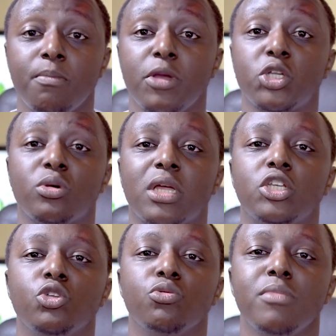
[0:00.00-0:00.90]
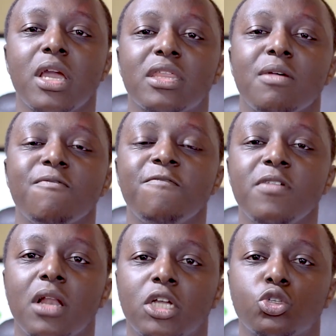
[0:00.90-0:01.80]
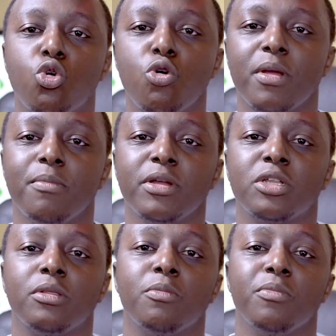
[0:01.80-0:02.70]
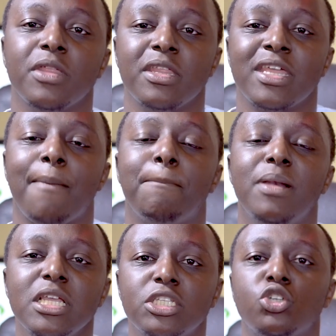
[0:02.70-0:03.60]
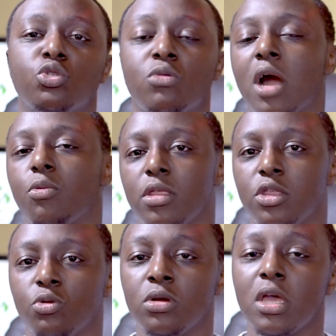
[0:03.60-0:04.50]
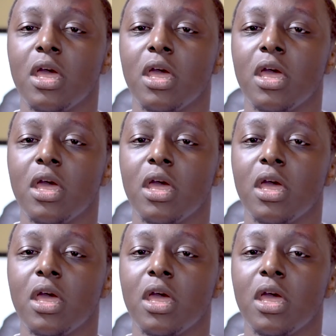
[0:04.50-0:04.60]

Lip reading: make sure that you make them feel at home, and make sure they are pleased to work with you.